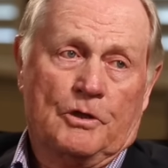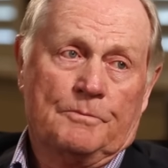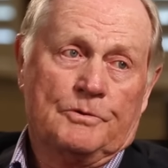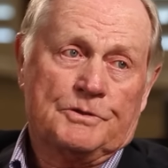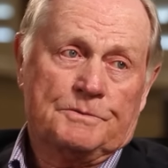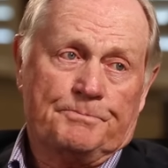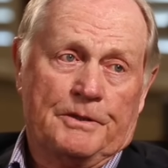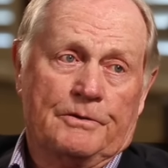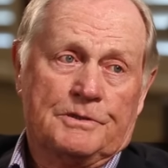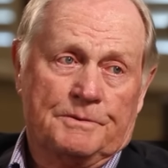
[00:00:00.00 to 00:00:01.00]
Barbara's
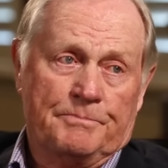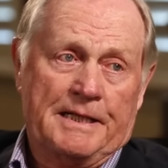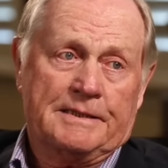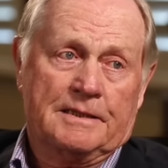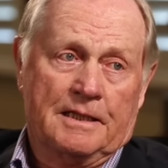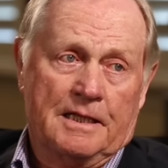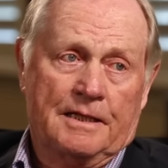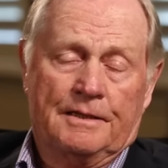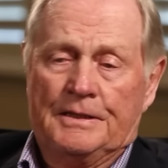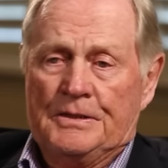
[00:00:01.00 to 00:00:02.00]
parents impacted a
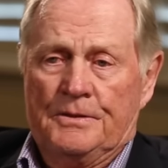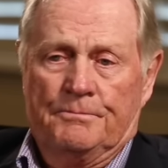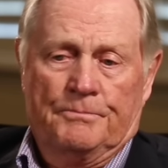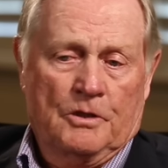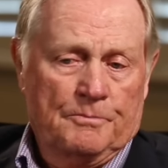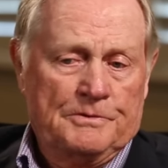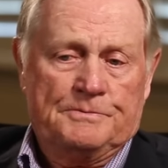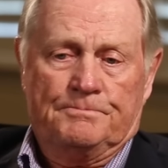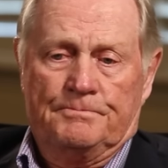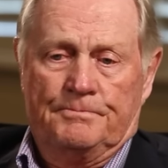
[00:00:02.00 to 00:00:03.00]
lot. Barbara's